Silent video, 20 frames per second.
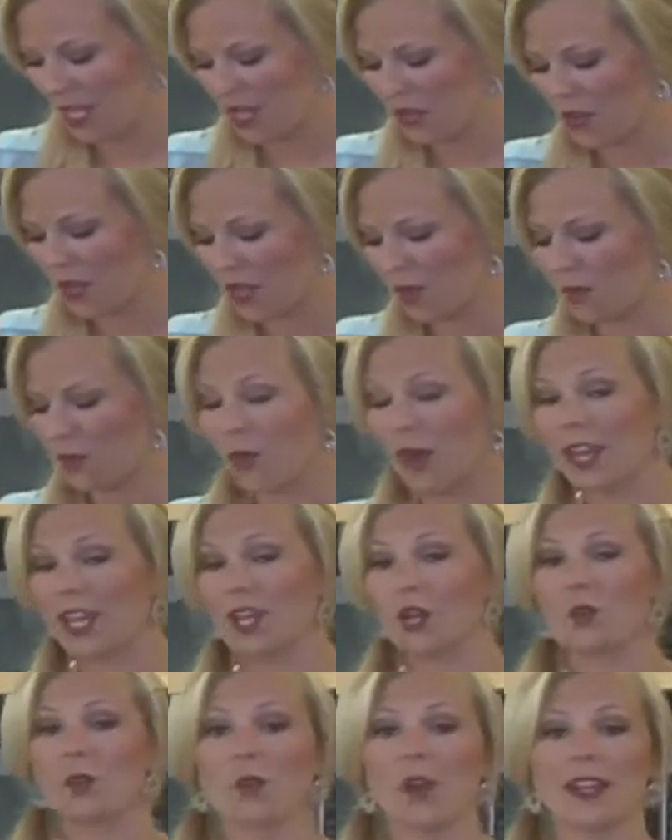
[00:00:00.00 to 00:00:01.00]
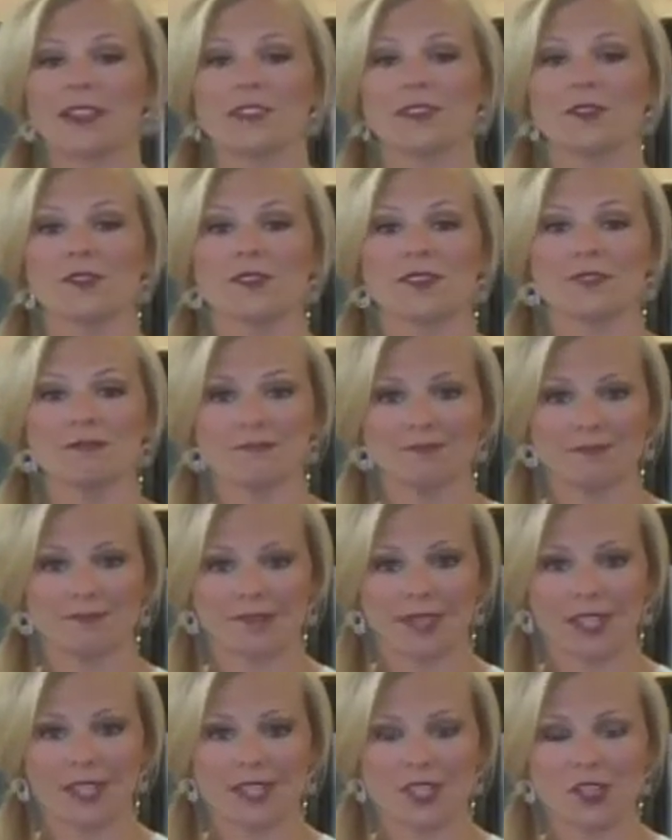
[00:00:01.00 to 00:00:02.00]
you can break your pretzels
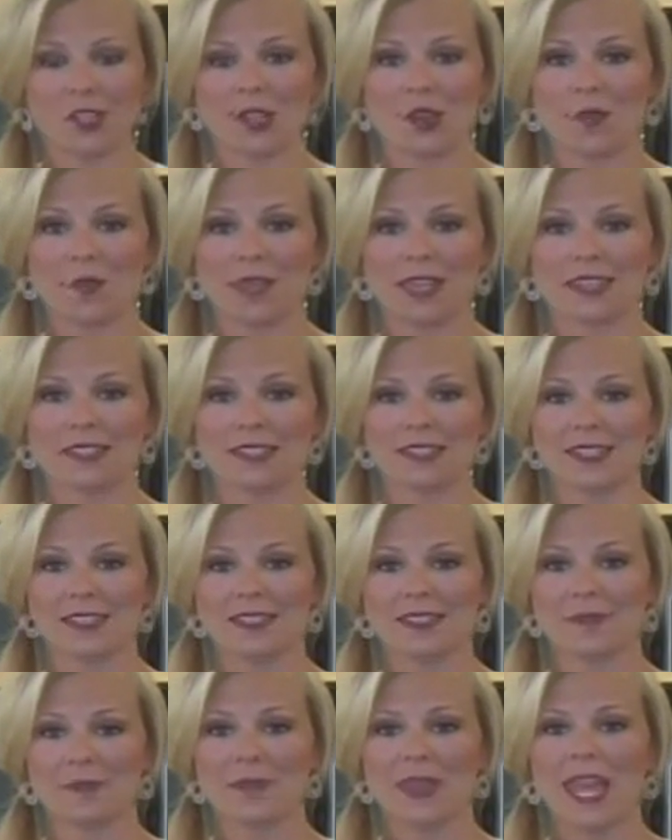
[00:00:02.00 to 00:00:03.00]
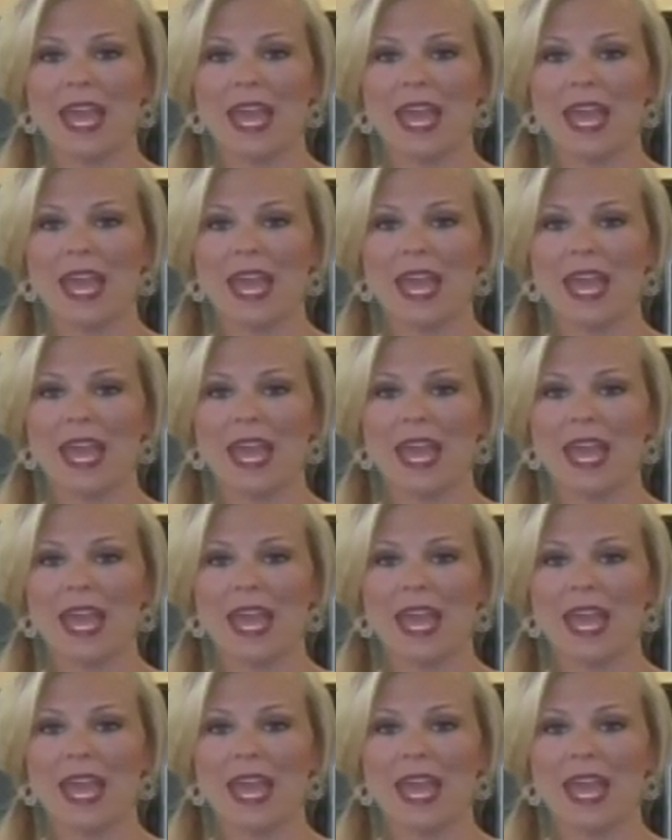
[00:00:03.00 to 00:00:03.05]
into little pieces,